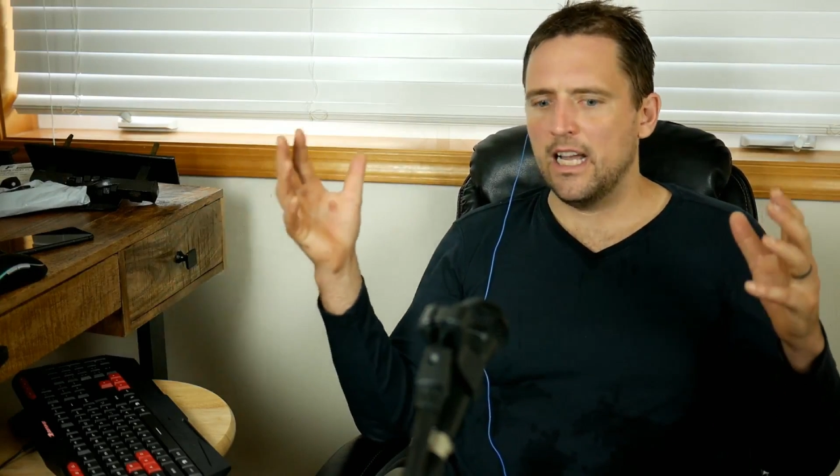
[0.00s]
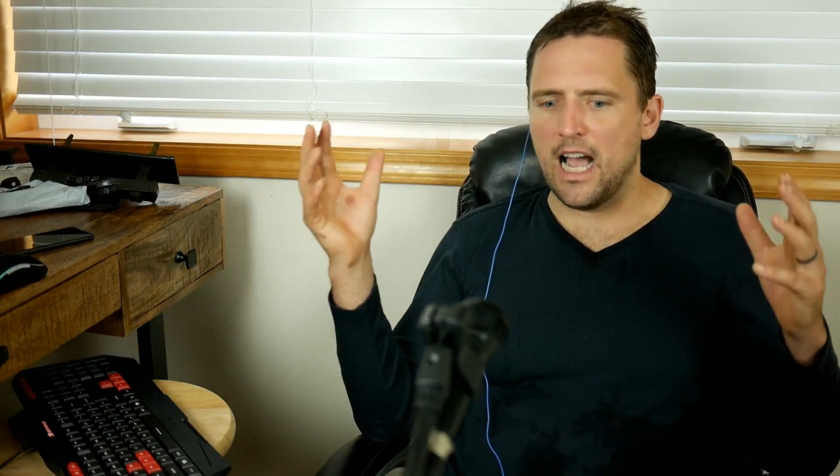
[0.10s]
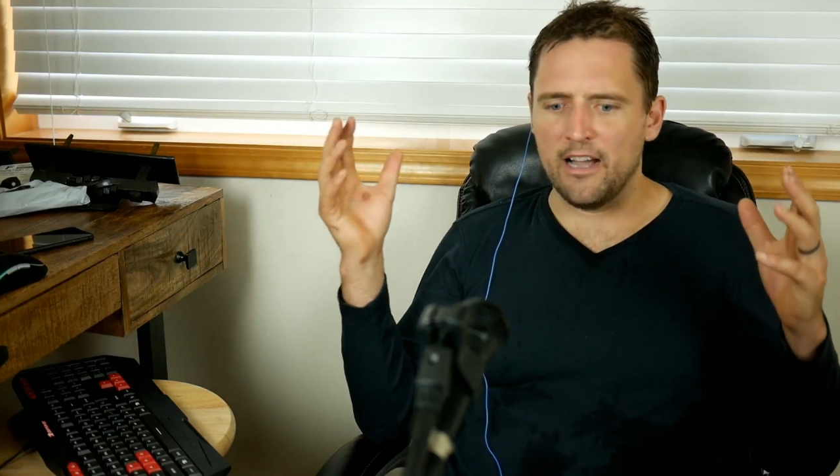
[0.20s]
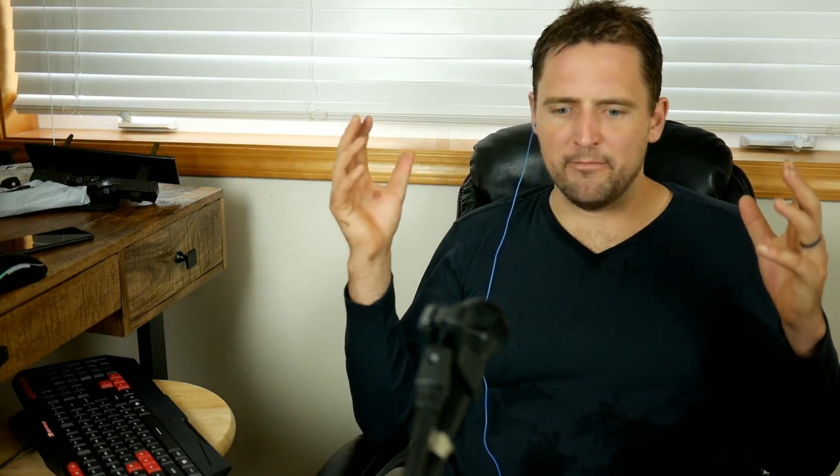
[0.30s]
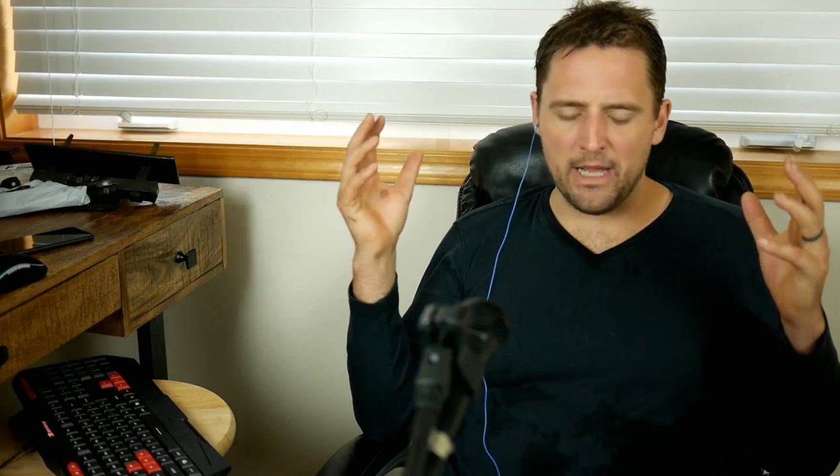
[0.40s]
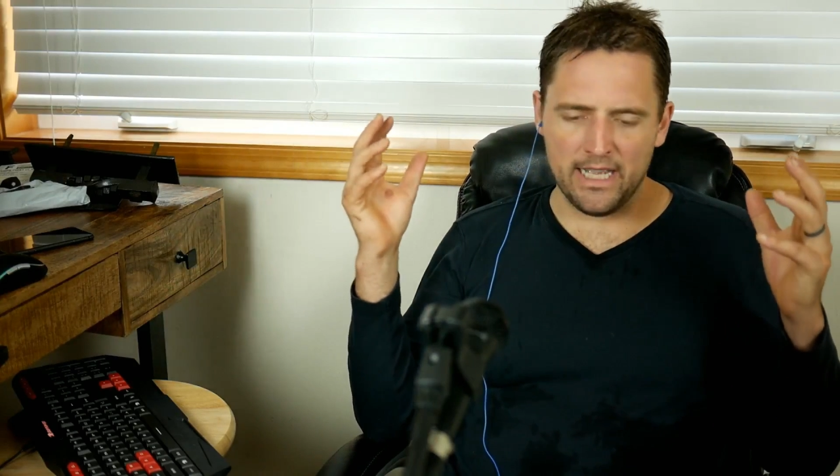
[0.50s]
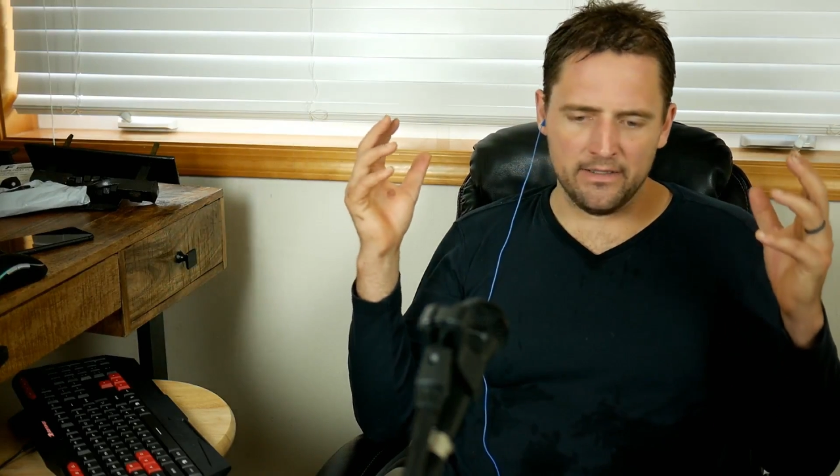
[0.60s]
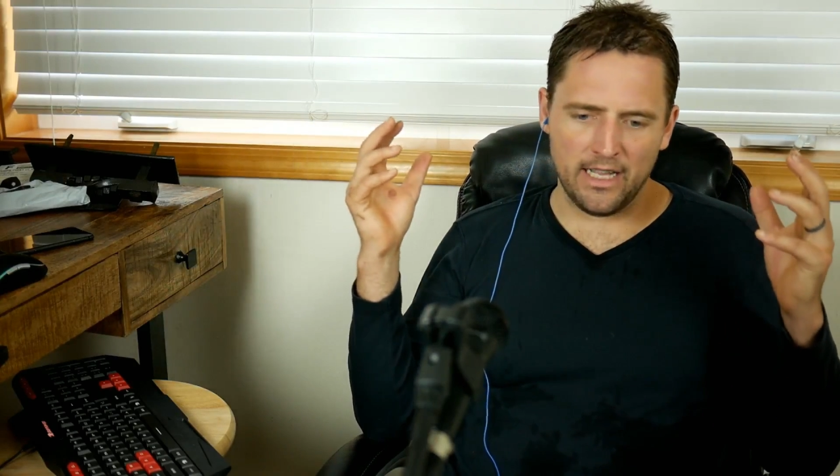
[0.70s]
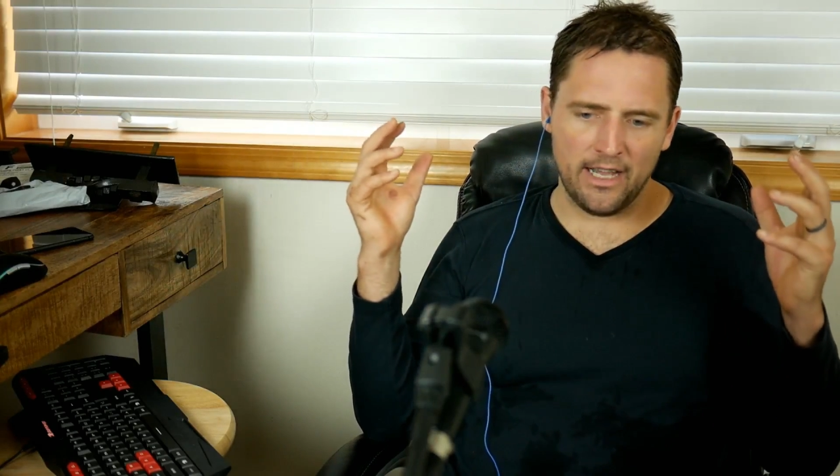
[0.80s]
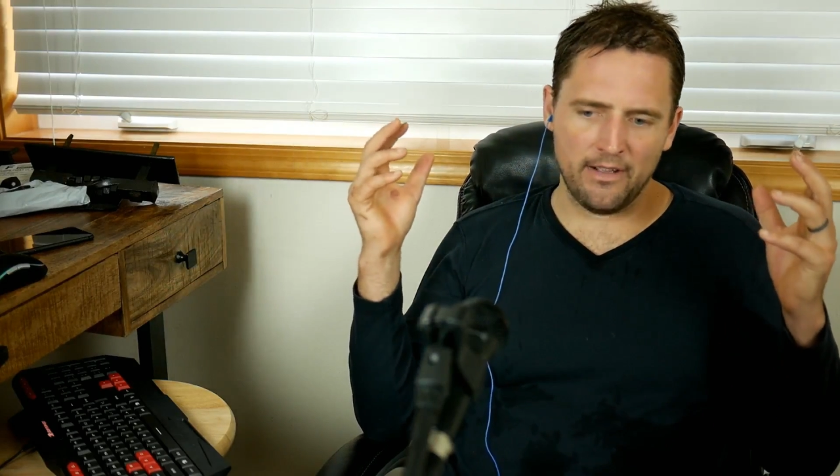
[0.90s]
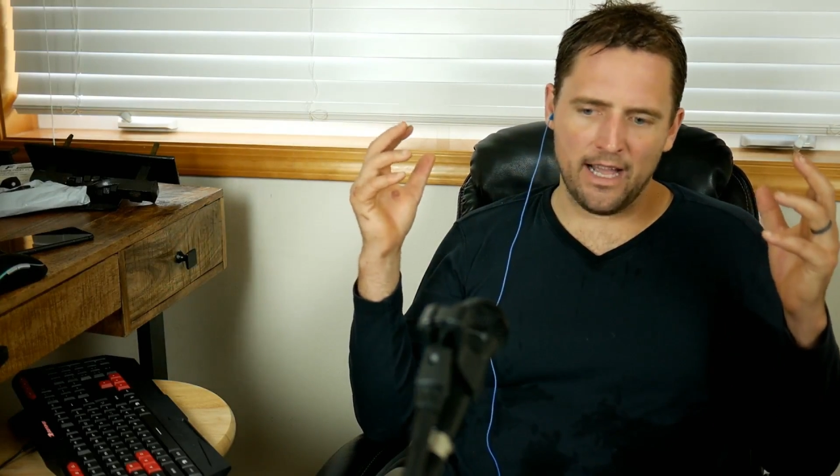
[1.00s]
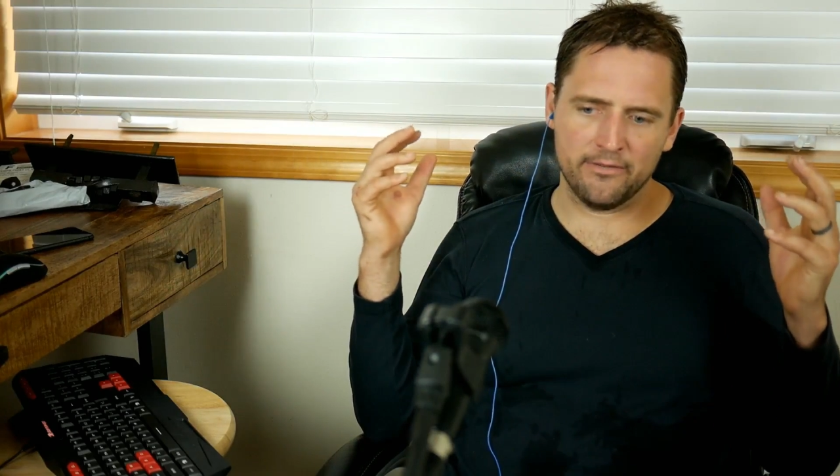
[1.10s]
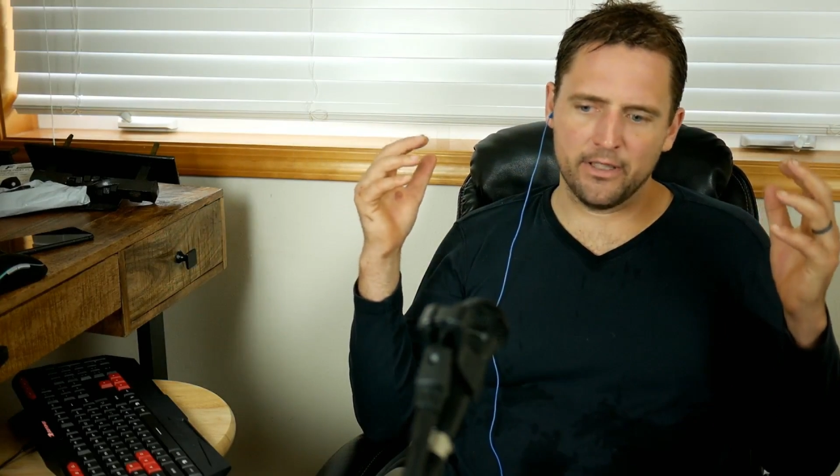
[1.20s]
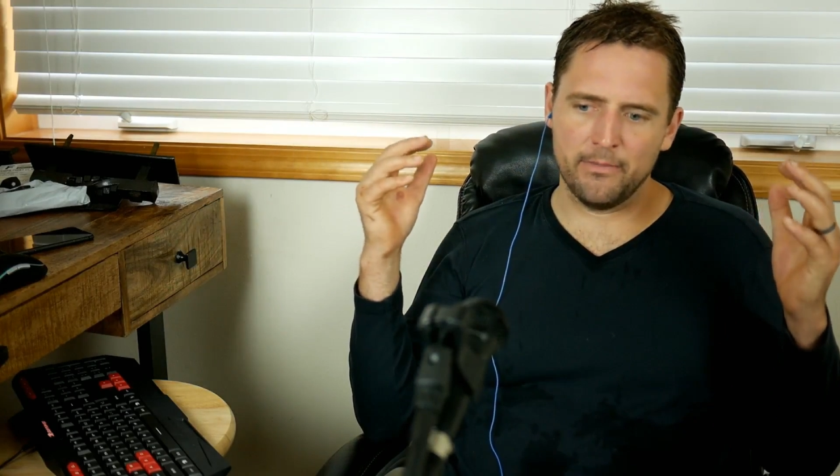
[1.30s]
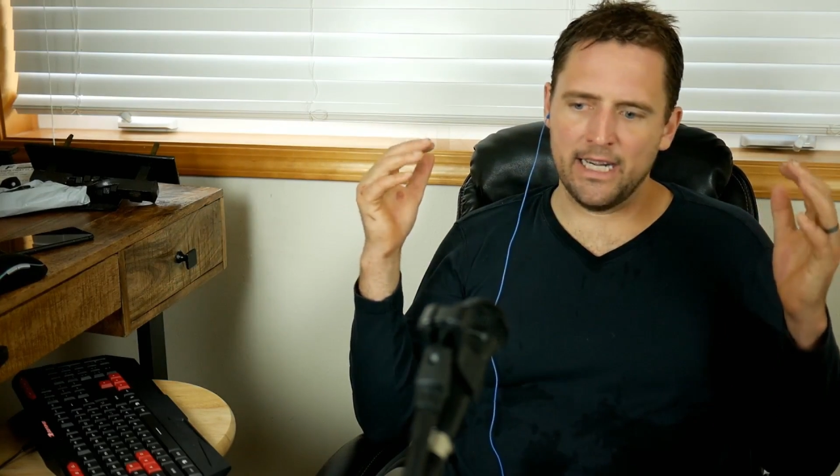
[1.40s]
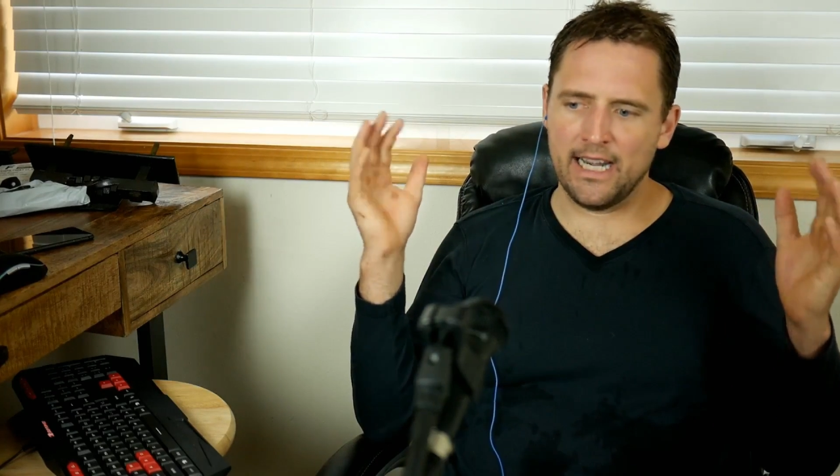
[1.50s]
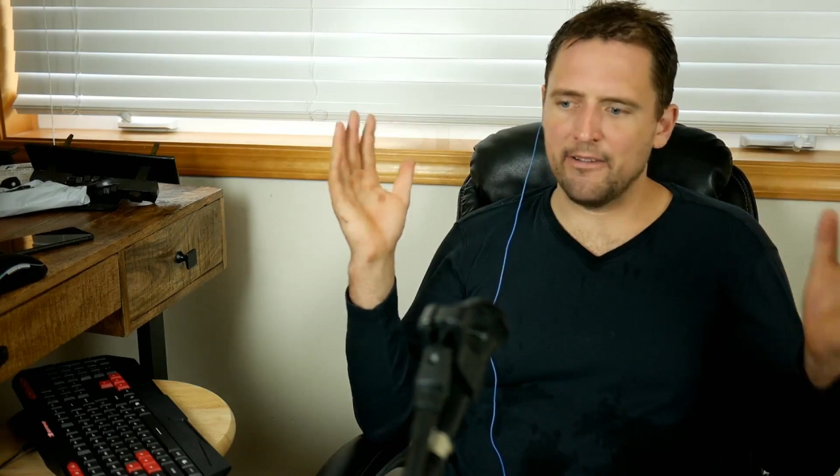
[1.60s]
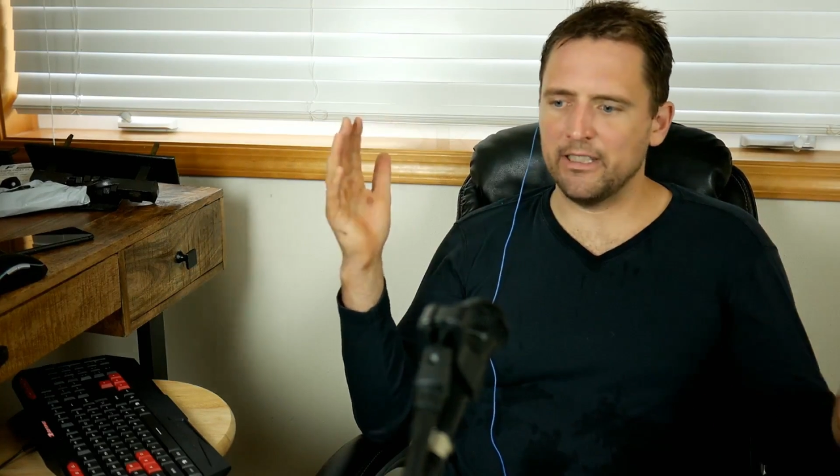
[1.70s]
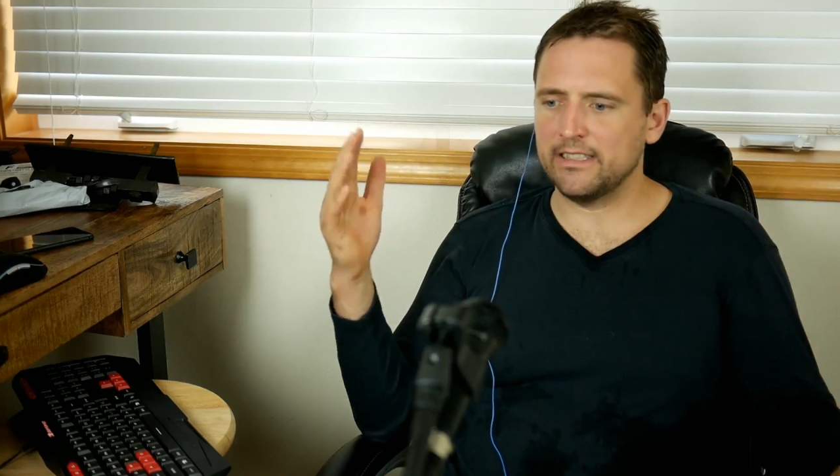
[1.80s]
I've committed every